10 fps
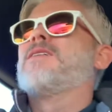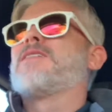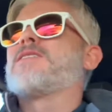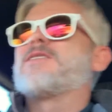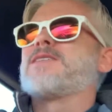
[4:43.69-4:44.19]

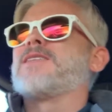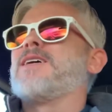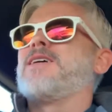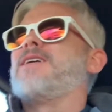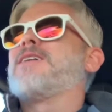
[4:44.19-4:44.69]
Let's just
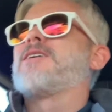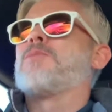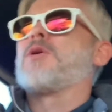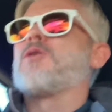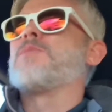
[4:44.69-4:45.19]
say
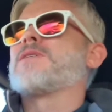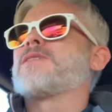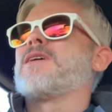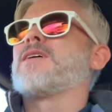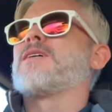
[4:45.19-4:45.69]
Camaro,
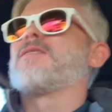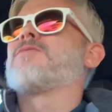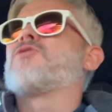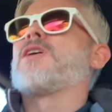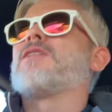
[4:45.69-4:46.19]

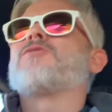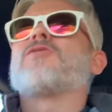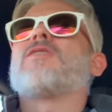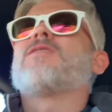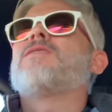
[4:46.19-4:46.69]
Mustang, Challenger.